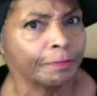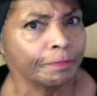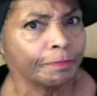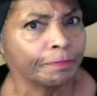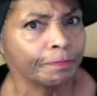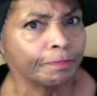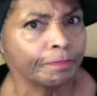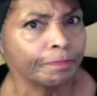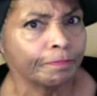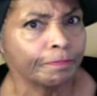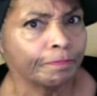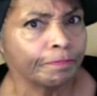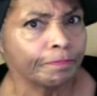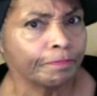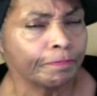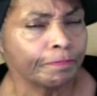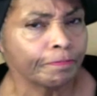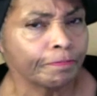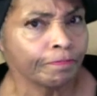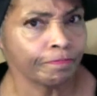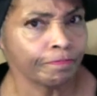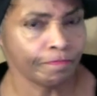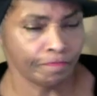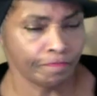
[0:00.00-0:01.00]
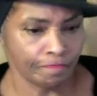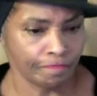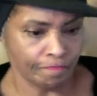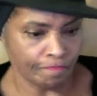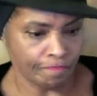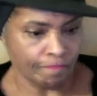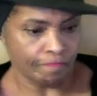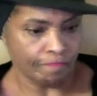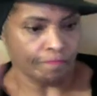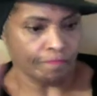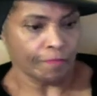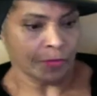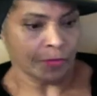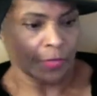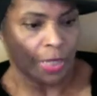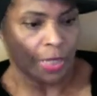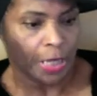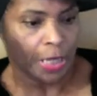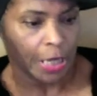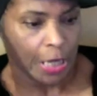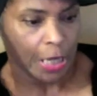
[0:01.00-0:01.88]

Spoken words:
No one is speaking in this clip.